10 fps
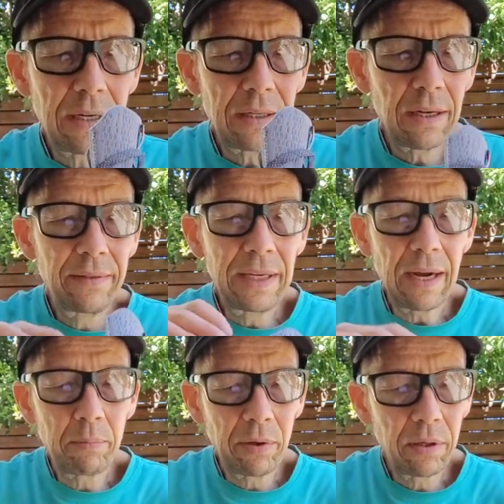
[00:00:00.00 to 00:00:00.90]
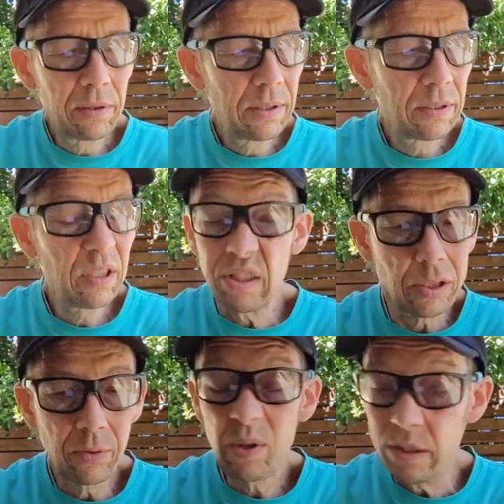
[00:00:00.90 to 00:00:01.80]
the upper.
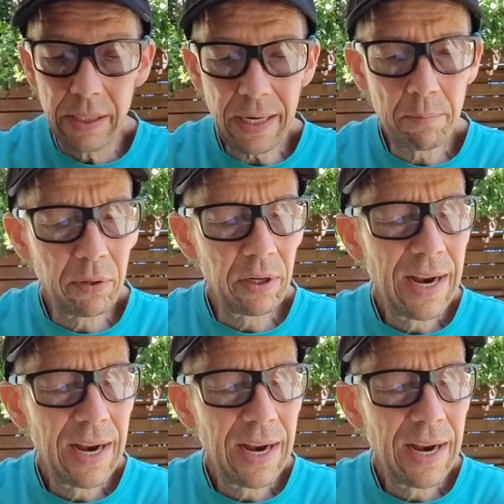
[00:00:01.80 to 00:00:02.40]
So the upper,